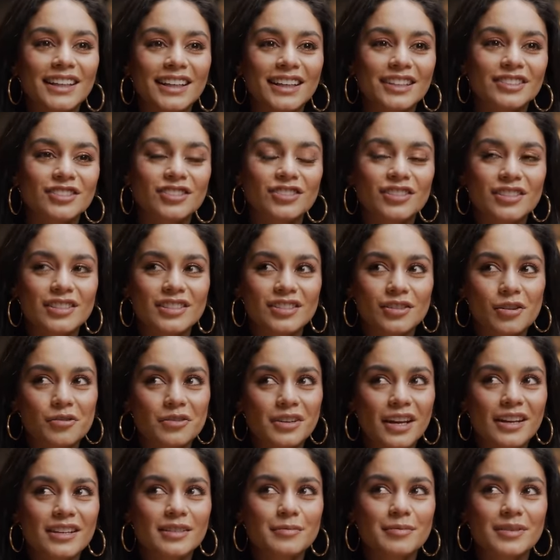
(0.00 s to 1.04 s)
It's just so
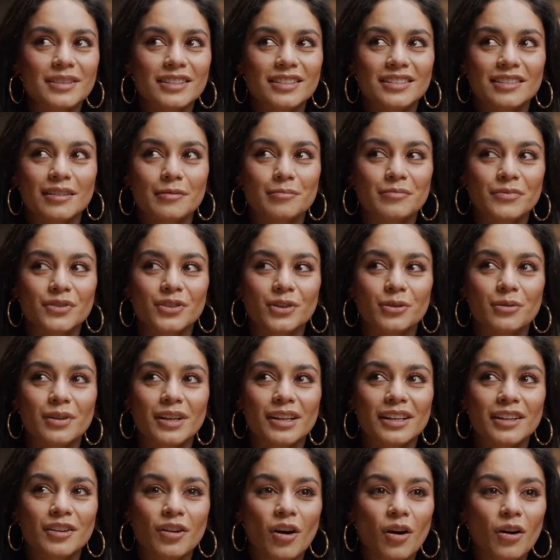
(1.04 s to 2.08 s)
nice because I'm
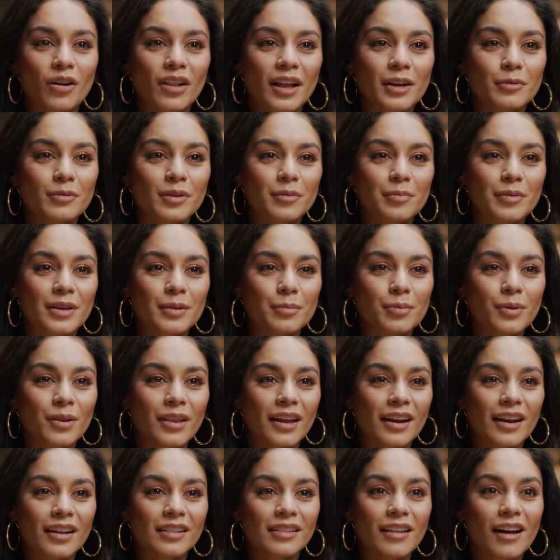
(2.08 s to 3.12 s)
doing it all like with people
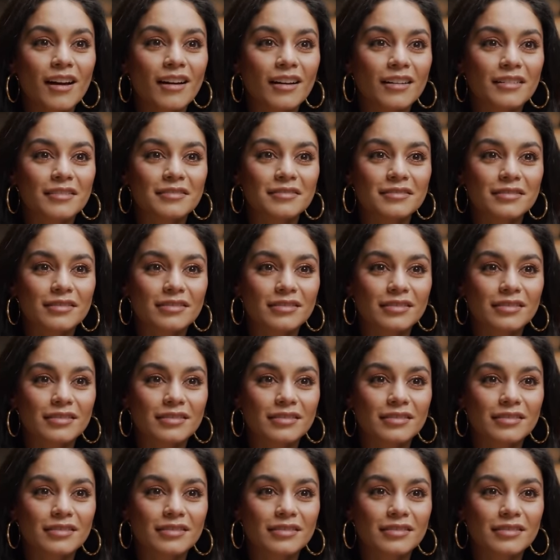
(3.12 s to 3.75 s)
that I love.